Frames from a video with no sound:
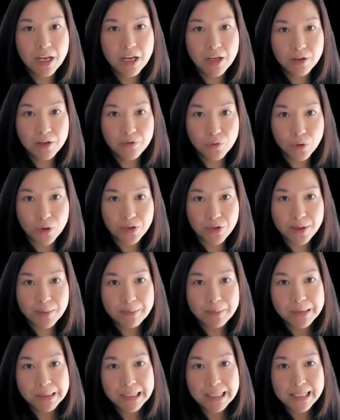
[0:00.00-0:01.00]
The fourth
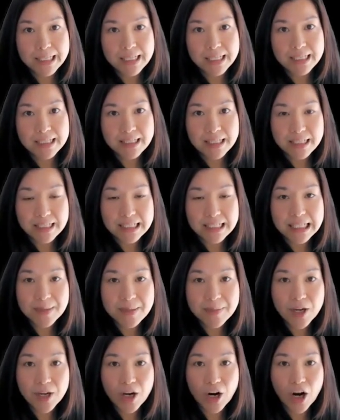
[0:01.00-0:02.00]
input is the
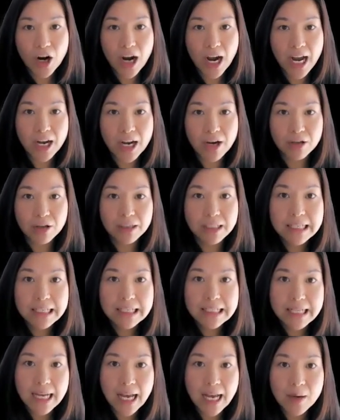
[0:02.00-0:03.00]
TBR hire
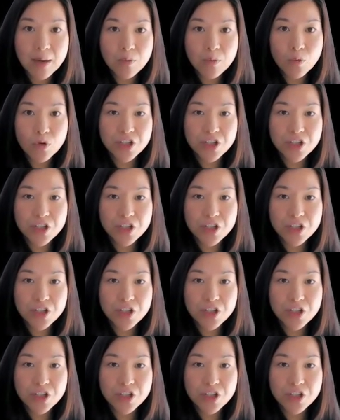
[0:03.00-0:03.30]
lead time,